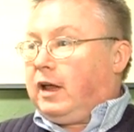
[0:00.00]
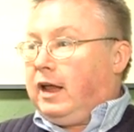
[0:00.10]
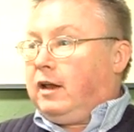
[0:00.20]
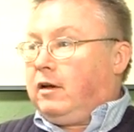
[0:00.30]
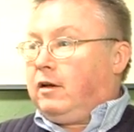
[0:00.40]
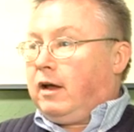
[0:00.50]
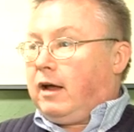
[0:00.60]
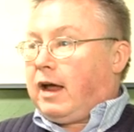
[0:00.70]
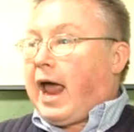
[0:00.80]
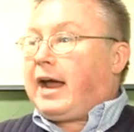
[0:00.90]
in
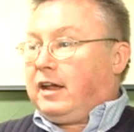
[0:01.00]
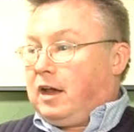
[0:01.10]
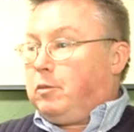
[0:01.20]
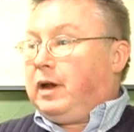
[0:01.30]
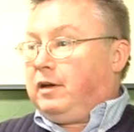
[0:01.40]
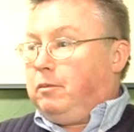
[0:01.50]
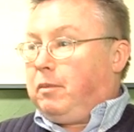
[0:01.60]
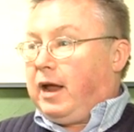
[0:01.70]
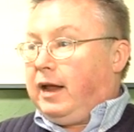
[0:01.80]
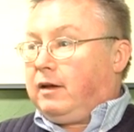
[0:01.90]
academic
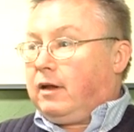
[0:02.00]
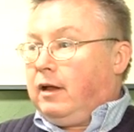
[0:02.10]
debate